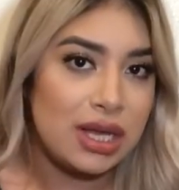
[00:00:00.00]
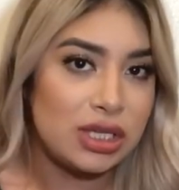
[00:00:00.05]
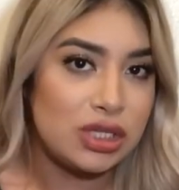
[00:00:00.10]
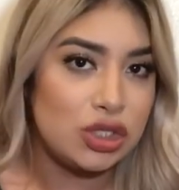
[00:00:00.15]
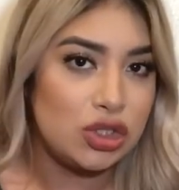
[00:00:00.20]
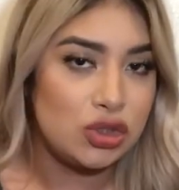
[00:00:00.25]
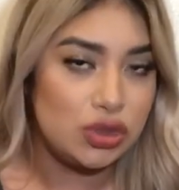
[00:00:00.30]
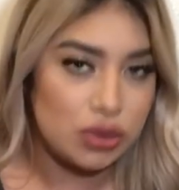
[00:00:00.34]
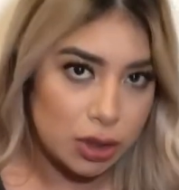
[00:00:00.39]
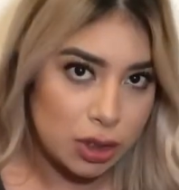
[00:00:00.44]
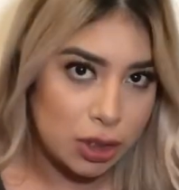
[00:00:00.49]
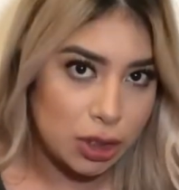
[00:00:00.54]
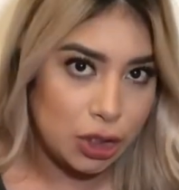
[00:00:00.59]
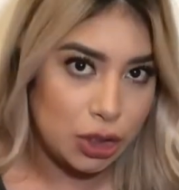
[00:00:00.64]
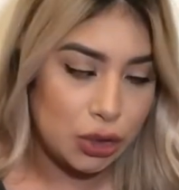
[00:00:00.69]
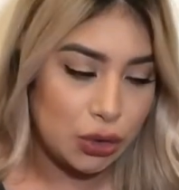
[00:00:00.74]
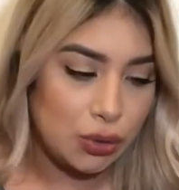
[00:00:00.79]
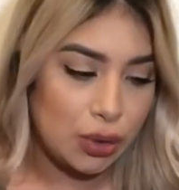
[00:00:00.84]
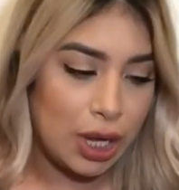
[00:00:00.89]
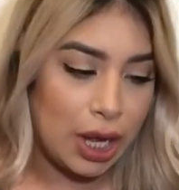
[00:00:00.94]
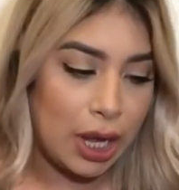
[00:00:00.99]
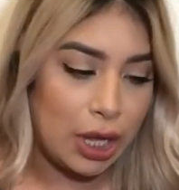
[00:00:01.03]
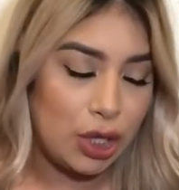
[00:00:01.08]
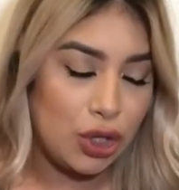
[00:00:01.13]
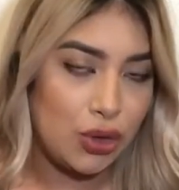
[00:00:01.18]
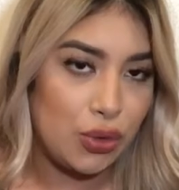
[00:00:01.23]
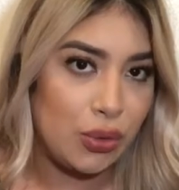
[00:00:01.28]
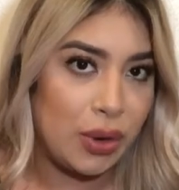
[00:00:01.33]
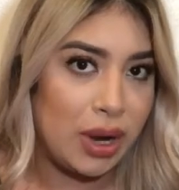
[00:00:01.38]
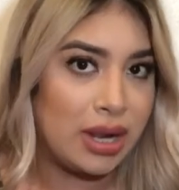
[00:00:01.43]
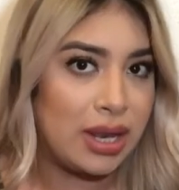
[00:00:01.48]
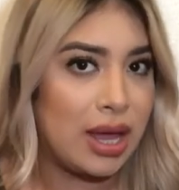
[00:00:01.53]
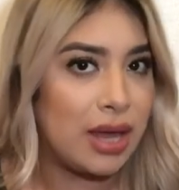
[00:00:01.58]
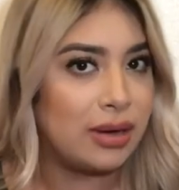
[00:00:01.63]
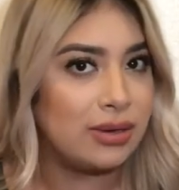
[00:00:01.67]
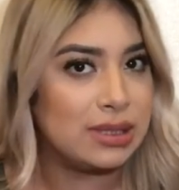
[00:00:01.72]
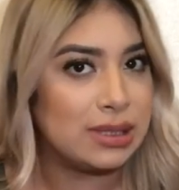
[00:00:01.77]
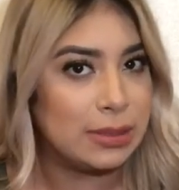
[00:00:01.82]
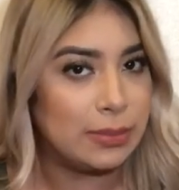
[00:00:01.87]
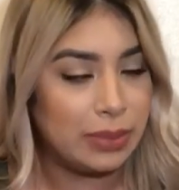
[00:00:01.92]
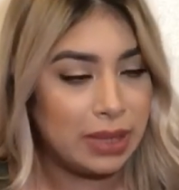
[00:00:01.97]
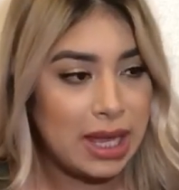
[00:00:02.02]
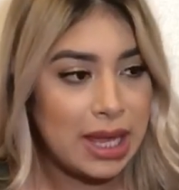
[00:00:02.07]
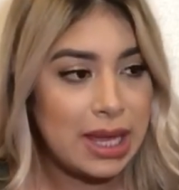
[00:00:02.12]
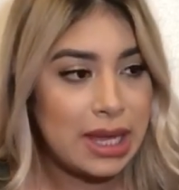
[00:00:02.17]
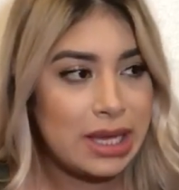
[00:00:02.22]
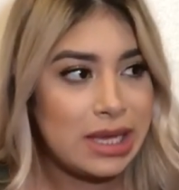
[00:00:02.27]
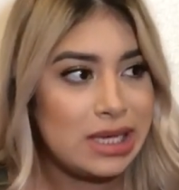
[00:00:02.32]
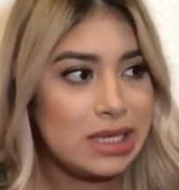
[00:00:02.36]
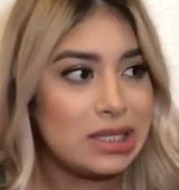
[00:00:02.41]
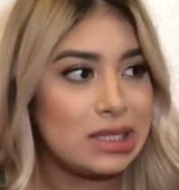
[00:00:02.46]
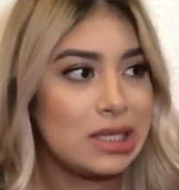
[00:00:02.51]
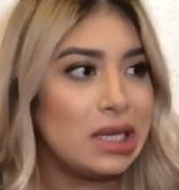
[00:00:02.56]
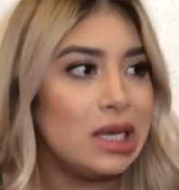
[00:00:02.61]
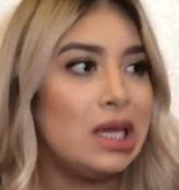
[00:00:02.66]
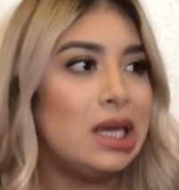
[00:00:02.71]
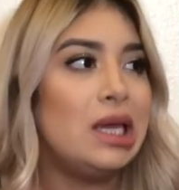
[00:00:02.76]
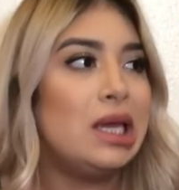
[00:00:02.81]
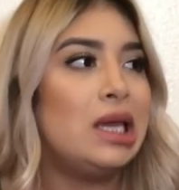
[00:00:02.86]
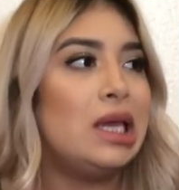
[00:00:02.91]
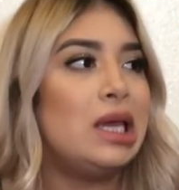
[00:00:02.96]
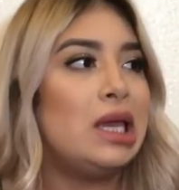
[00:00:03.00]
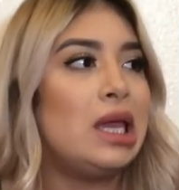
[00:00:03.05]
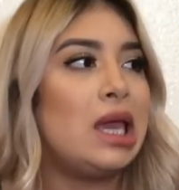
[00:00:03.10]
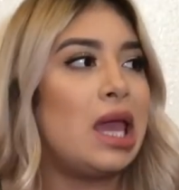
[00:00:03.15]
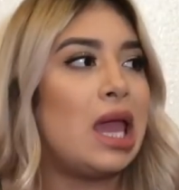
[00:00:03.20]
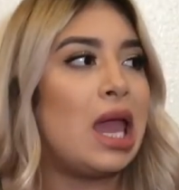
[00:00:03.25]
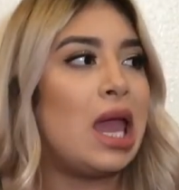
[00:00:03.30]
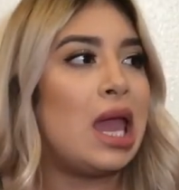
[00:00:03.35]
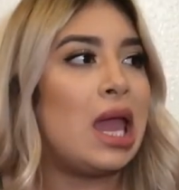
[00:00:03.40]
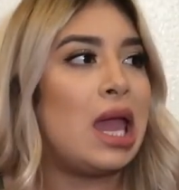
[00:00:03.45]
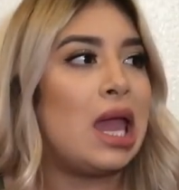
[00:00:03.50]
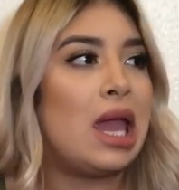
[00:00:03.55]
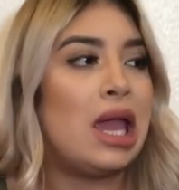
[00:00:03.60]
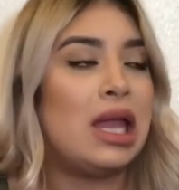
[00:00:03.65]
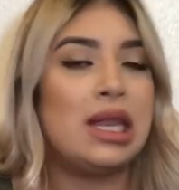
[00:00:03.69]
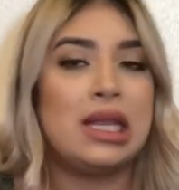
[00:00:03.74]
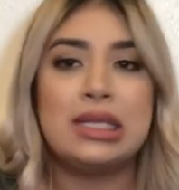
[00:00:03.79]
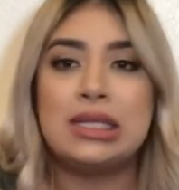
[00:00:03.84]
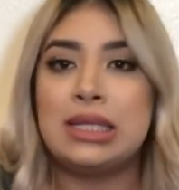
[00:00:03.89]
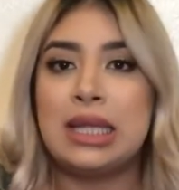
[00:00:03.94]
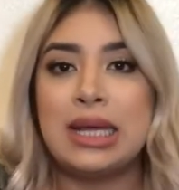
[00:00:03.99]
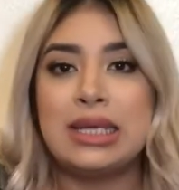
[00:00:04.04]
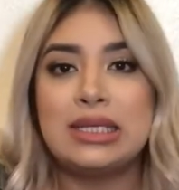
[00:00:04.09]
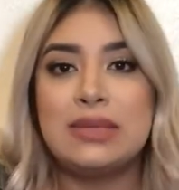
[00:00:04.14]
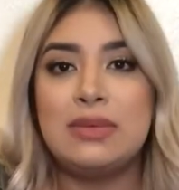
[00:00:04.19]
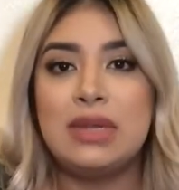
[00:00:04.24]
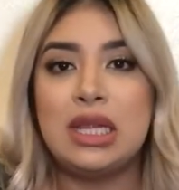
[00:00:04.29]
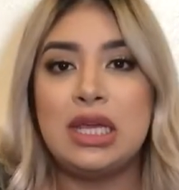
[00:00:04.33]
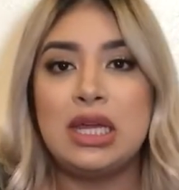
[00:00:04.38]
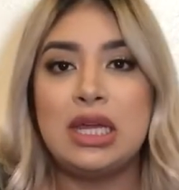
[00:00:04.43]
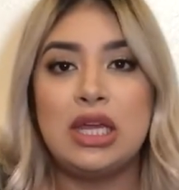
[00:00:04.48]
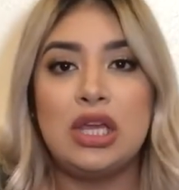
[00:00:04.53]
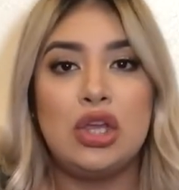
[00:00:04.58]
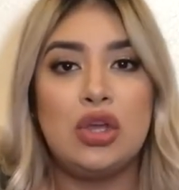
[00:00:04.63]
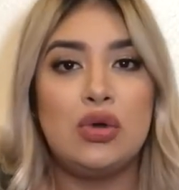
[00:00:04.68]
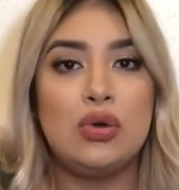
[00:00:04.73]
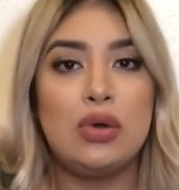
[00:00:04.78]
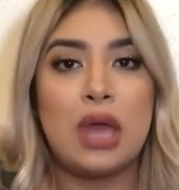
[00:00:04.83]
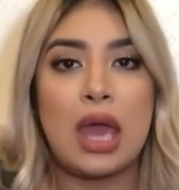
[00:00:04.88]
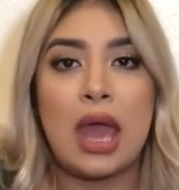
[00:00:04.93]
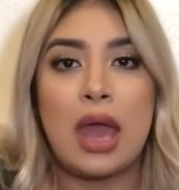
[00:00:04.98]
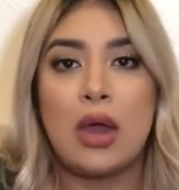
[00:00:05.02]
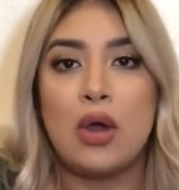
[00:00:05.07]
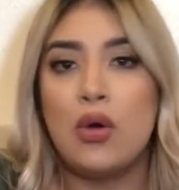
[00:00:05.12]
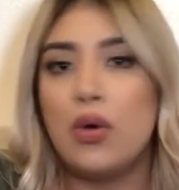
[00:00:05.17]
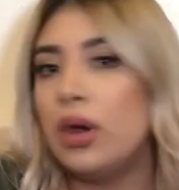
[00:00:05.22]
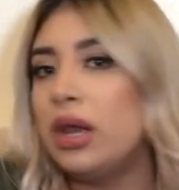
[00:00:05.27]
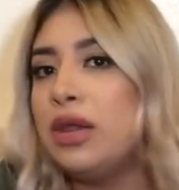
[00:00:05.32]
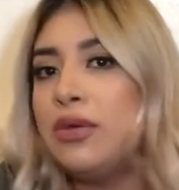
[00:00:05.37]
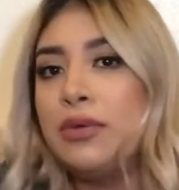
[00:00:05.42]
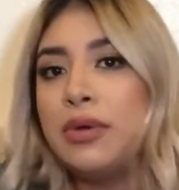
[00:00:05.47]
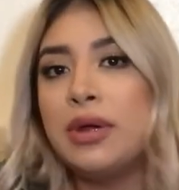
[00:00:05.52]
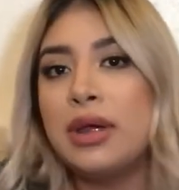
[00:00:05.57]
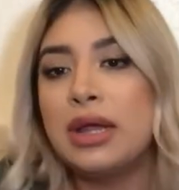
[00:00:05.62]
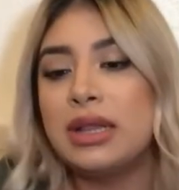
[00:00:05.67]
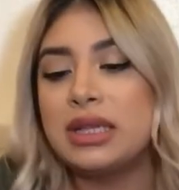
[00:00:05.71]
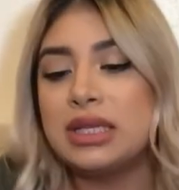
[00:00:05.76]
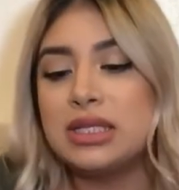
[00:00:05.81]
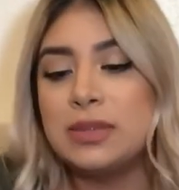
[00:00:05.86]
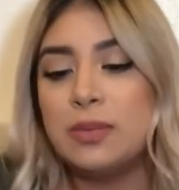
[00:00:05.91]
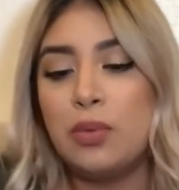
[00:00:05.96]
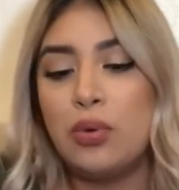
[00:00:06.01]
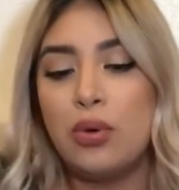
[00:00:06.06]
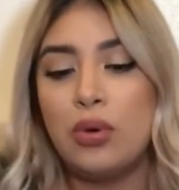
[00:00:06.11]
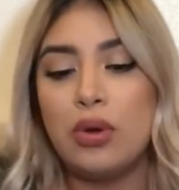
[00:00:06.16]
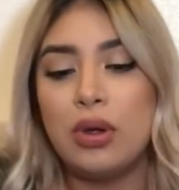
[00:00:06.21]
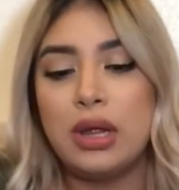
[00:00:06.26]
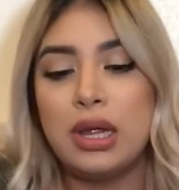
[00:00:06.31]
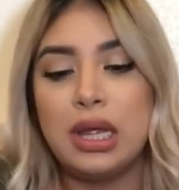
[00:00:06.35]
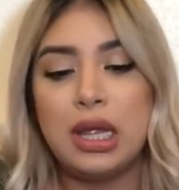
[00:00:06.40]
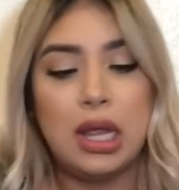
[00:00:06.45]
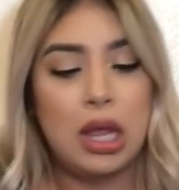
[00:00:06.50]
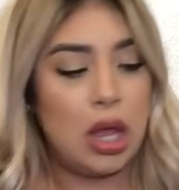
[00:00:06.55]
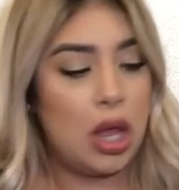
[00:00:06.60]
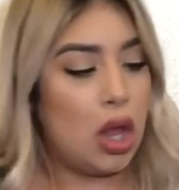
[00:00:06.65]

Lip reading: has struck you and you ran out of supplies and it's last minute, you can't go anywhere at this point,